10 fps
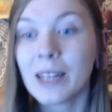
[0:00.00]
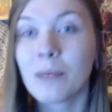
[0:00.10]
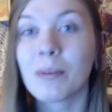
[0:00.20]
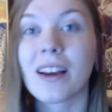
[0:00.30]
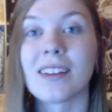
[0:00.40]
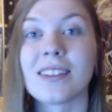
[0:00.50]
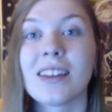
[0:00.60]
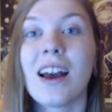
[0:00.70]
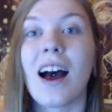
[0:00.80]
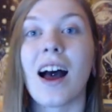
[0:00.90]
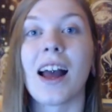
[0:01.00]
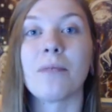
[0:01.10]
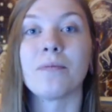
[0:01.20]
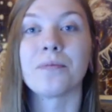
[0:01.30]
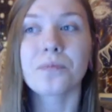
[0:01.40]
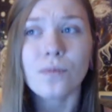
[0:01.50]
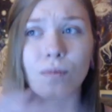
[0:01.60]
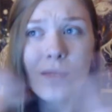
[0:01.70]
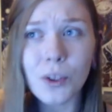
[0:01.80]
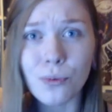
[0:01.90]
because I'm
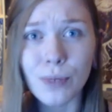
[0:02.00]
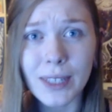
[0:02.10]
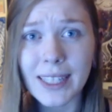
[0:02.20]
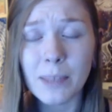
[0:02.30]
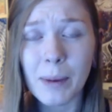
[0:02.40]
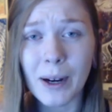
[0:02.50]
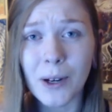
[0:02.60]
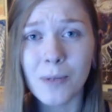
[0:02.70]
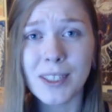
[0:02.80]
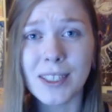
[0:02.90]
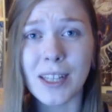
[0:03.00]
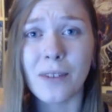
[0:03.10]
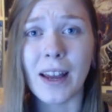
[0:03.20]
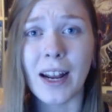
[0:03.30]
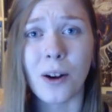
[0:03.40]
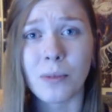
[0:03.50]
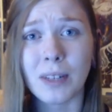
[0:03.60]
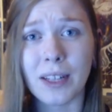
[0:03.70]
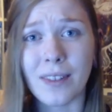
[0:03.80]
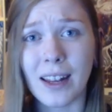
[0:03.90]
really into paranormal stuff, and I don't
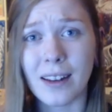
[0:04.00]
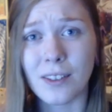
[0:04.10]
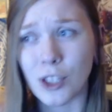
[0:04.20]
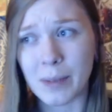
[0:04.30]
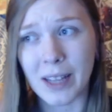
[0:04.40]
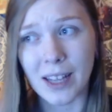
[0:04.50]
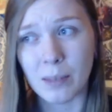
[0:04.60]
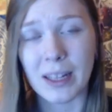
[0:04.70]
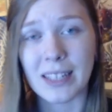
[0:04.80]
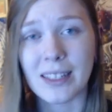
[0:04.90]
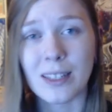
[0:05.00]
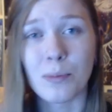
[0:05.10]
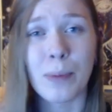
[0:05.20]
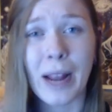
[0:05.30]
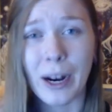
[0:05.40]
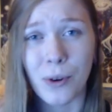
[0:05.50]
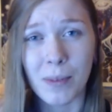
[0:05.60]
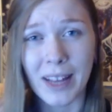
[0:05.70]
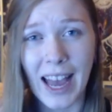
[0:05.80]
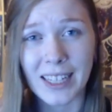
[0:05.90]
believe that just because a place is
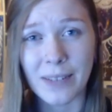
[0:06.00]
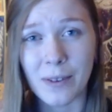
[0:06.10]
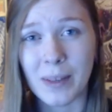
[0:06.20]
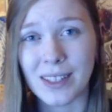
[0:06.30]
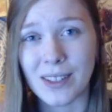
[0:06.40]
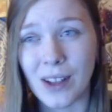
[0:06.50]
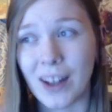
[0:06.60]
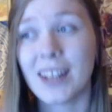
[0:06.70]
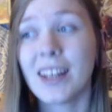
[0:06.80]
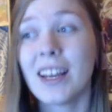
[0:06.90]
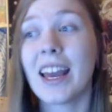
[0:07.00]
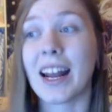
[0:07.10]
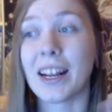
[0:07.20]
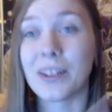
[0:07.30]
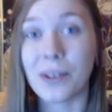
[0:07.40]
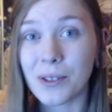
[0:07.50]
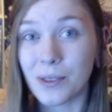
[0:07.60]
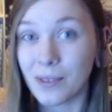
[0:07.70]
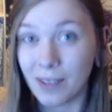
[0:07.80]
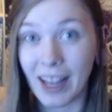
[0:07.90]
paranormally active it means it's haunted. And I don't
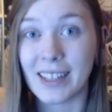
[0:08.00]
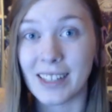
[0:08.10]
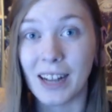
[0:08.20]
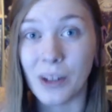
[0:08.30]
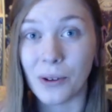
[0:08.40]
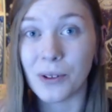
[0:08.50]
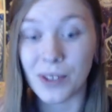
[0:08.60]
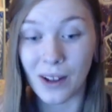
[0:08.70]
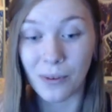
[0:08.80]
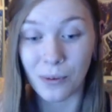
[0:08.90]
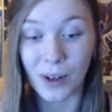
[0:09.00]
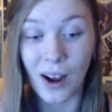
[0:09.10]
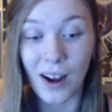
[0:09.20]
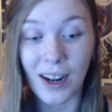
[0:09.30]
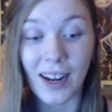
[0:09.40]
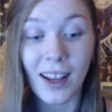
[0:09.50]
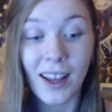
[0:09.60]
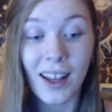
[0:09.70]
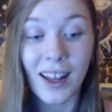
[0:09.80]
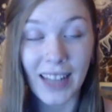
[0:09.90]
use, like I said, I don't use the word haunted
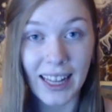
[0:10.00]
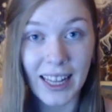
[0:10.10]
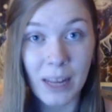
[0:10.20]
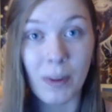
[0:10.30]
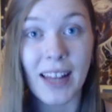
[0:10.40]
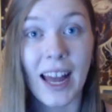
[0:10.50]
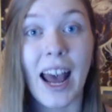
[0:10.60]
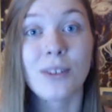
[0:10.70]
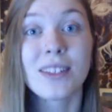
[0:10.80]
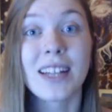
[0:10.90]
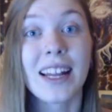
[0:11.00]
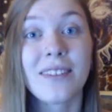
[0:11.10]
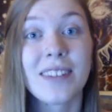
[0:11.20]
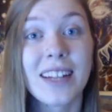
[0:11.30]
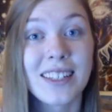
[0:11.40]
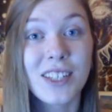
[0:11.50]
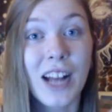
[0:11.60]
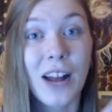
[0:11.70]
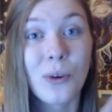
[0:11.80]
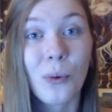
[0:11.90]
lightly, but that house that I lived in as a
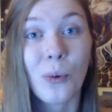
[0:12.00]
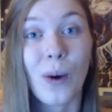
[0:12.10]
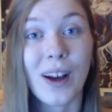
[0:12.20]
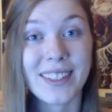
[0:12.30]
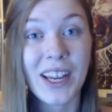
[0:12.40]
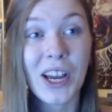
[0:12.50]
child was